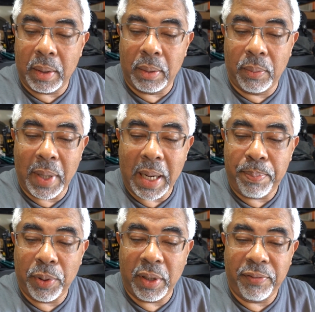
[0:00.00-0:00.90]
when I
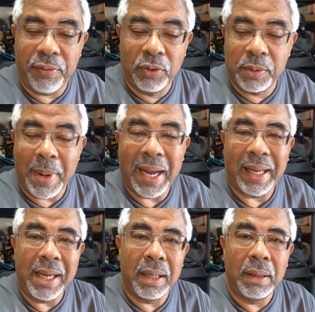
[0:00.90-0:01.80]
put the fuse back
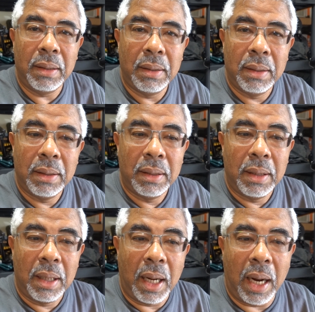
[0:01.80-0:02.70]
in,
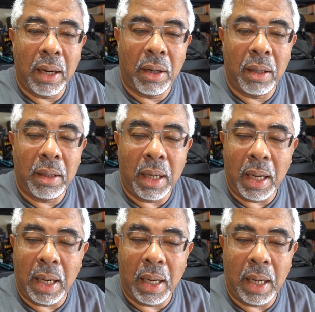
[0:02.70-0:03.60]
I heard
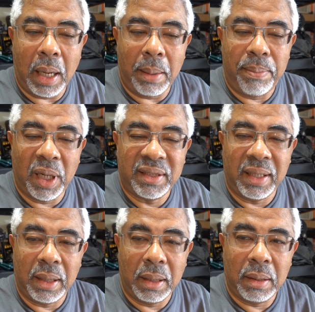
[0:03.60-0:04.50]
a
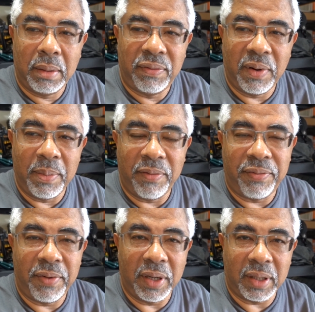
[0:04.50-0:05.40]
buzzing from the
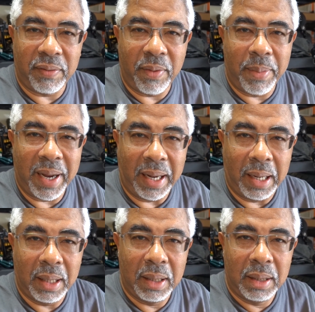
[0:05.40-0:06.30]
front of the
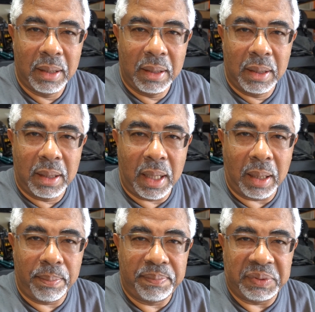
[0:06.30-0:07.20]
bike,
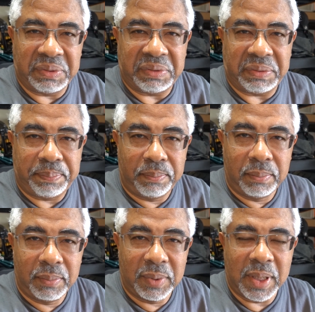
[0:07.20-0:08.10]
like
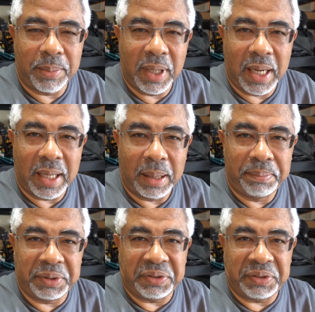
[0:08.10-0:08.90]
something like that,